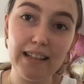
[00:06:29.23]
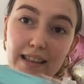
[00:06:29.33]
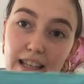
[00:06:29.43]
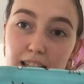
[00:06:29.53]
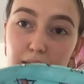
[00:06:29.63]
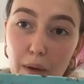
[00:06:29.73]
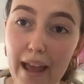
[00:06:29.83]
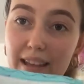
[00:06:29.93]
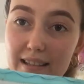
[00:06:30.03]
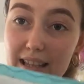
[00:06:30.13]
This
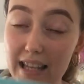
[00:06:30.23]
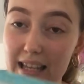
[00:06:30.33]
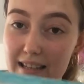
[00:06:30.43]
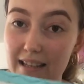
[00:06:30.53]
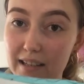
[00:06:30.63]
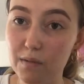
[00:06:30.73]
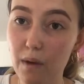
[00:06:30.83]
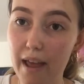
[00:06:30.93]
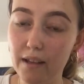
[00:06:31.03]
way is the easiest way,